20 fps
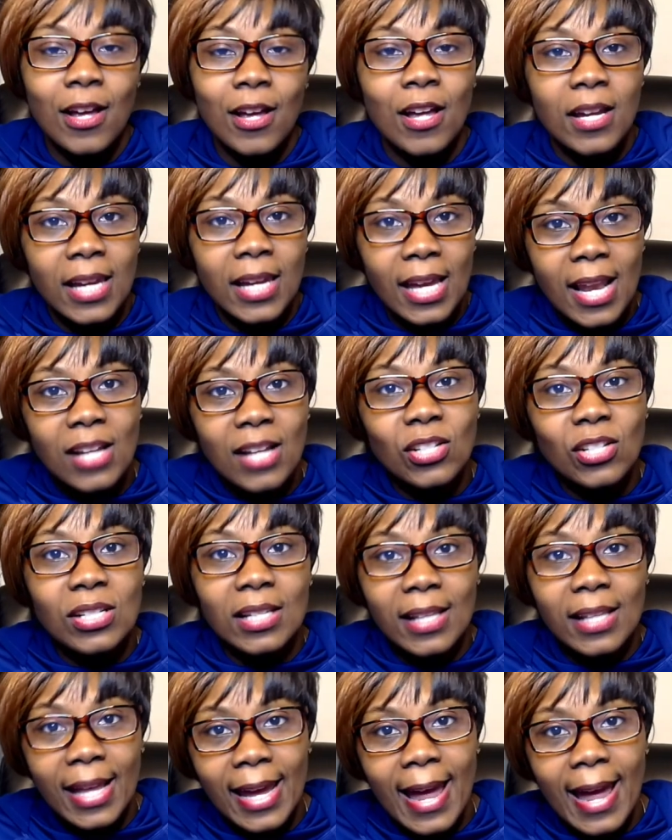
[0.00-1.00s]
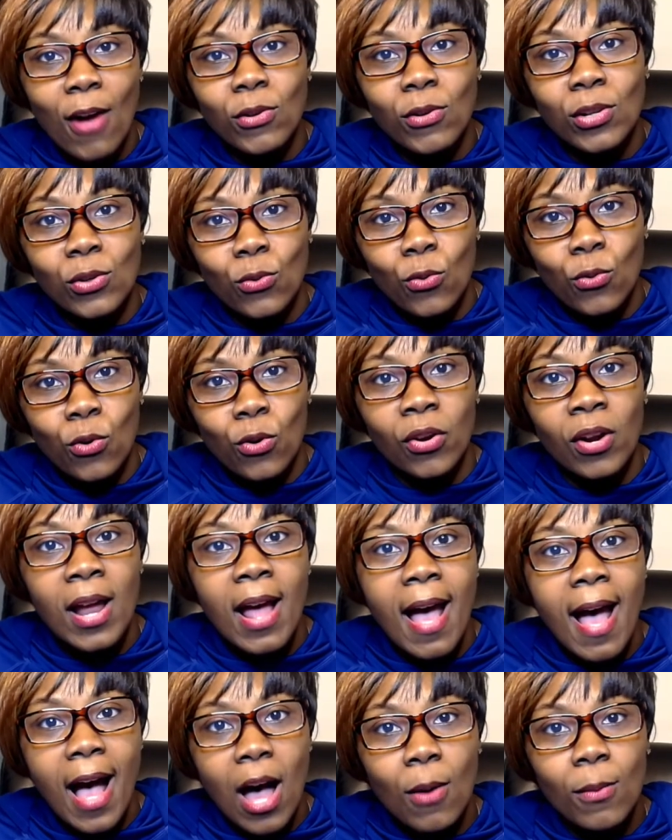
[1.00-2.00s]
Can I just lay out in order
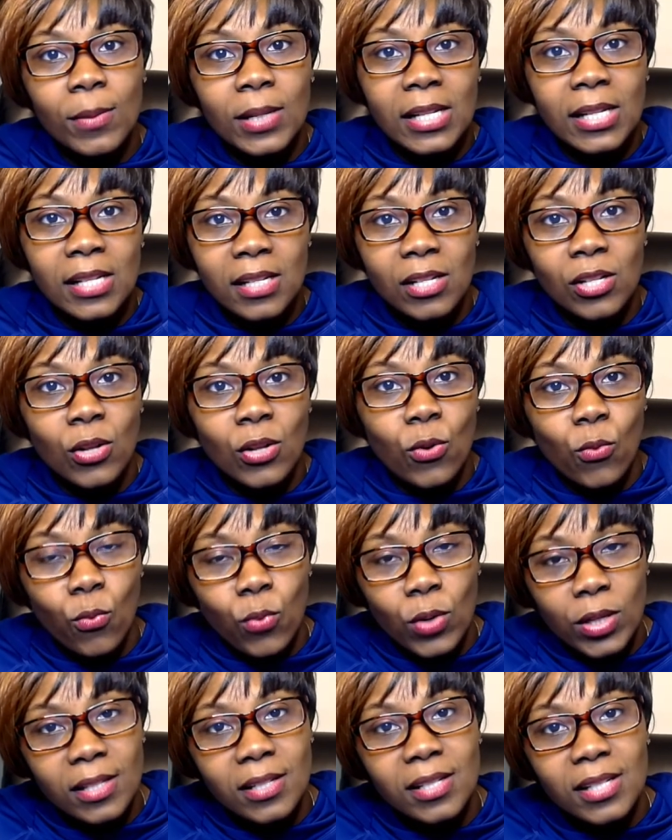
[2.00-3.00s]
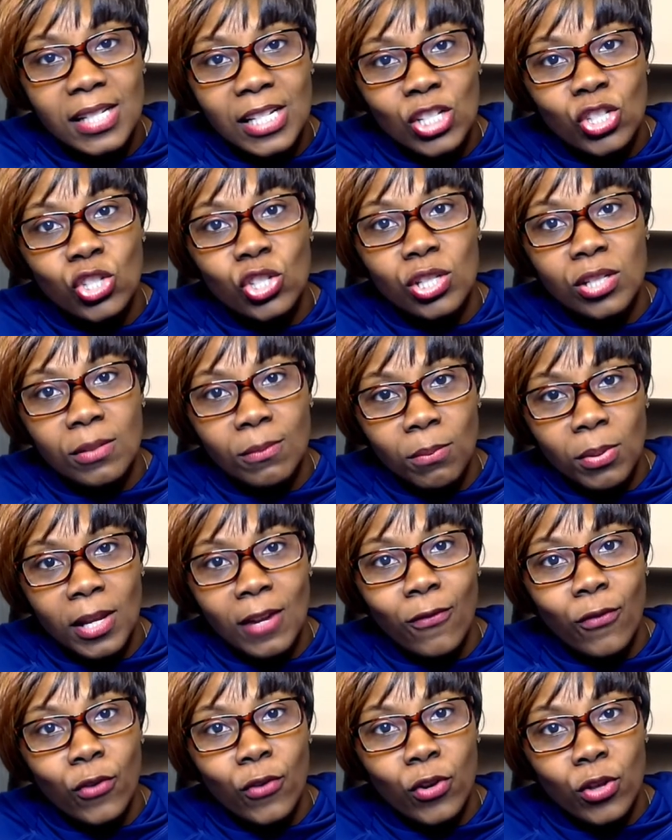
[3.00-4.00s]
how many, you know, what the scenes should
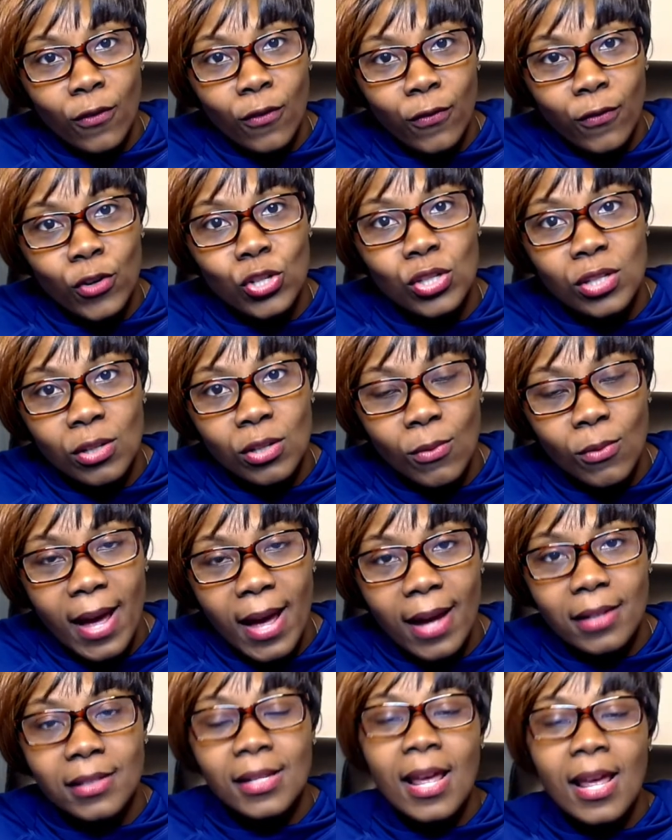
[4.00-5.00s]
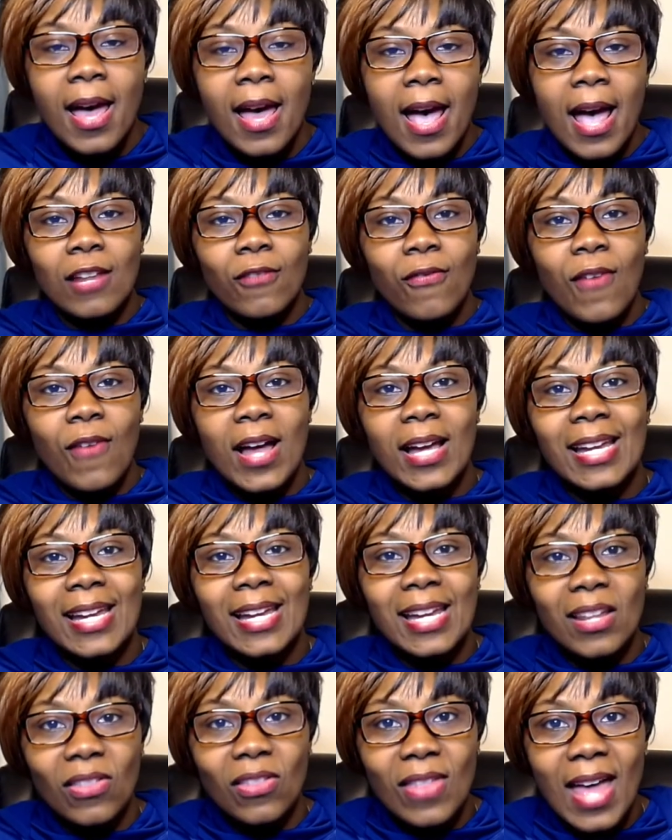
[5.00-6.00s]
be for the first two acts? And if I can
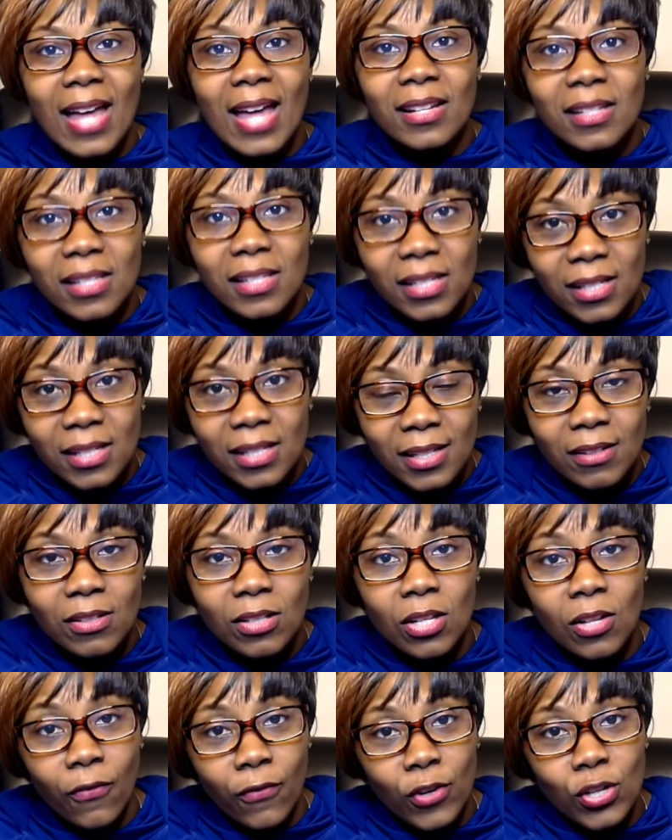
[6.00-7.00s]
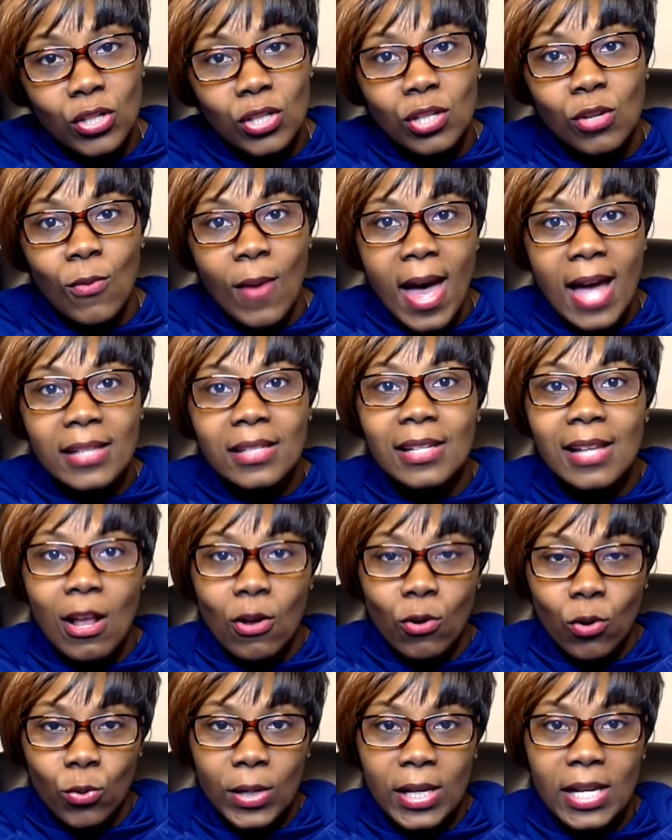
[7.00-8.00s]
get that done, the first two acts, then
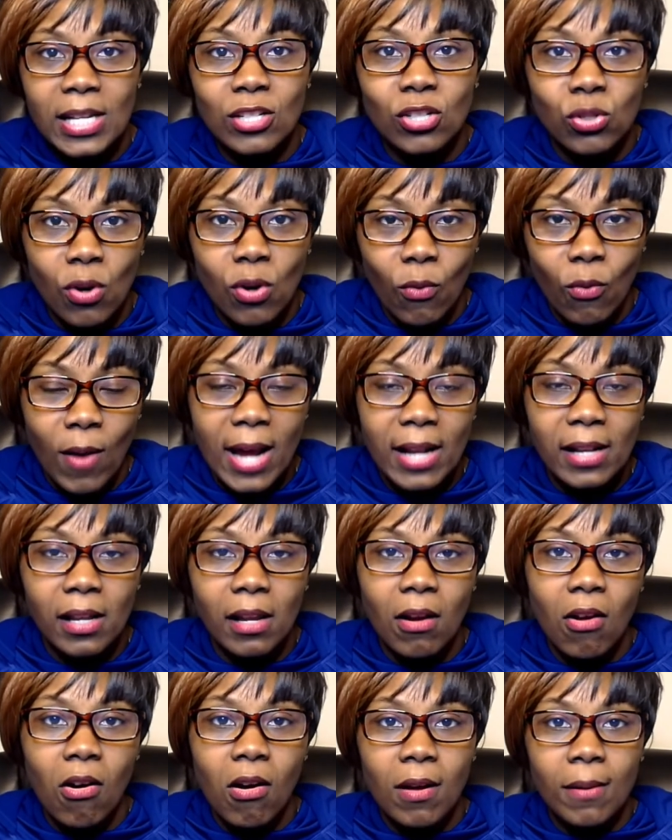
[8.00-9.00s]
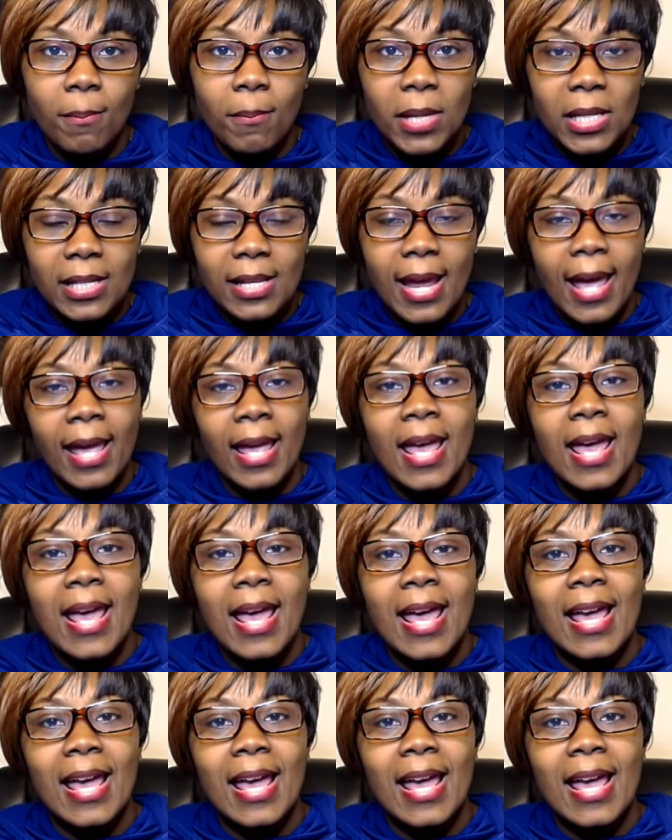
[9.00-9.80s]
I'll go ahead and start writing on Monday.